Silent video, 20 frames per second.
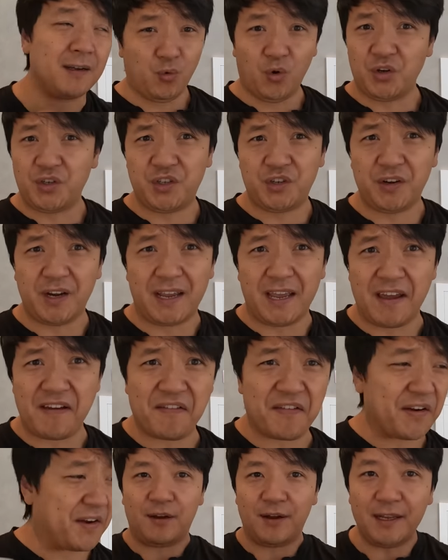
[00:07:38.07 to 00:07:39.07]
Worst trick
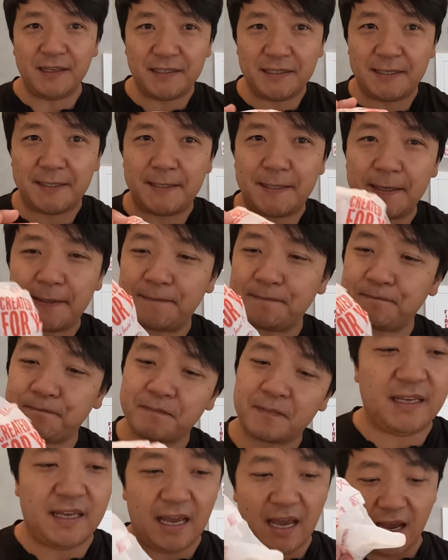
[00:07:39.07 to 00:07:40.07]
ever. Here it is.
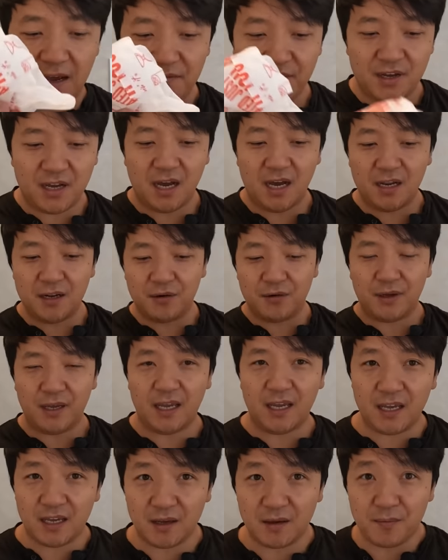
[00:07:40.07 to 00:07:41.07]
The avocado
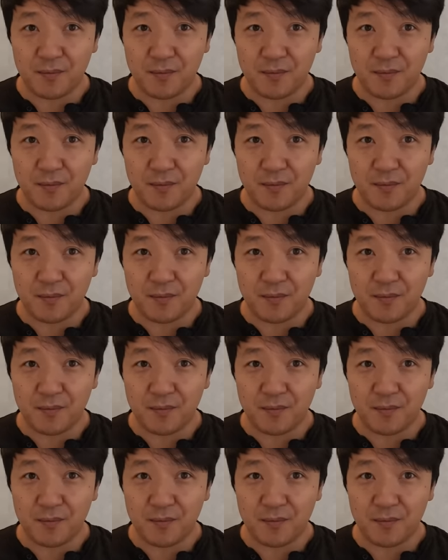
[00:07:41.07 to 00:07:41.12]
egg